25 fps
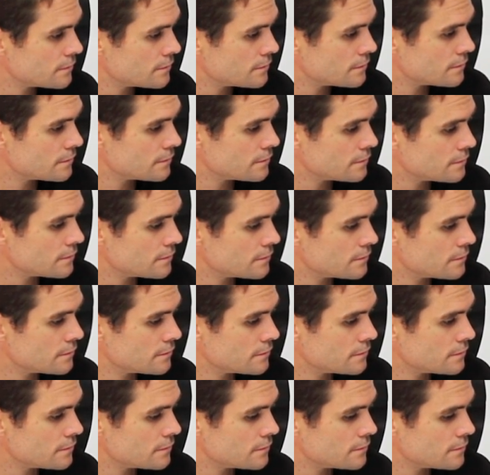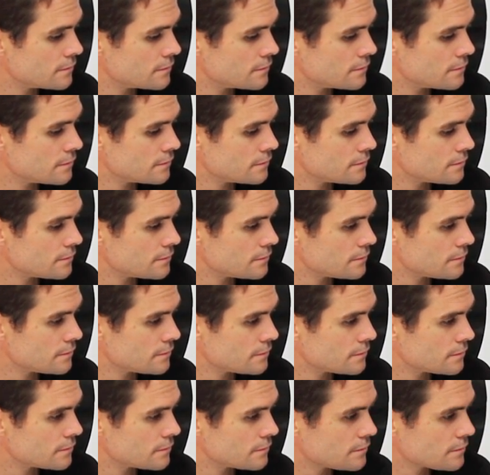
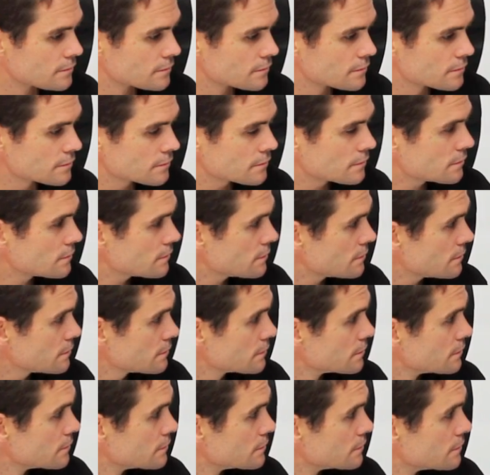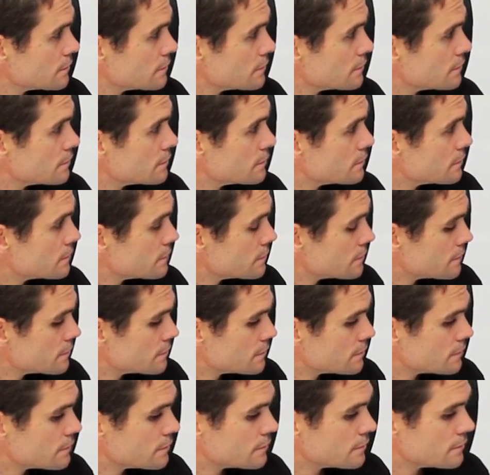
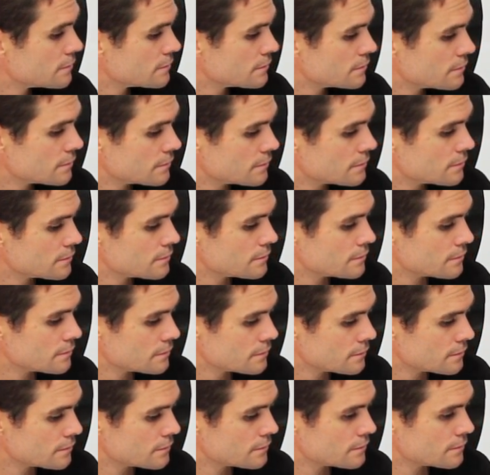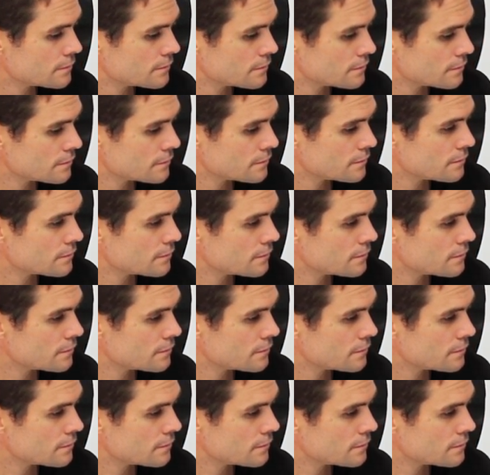(not speaking)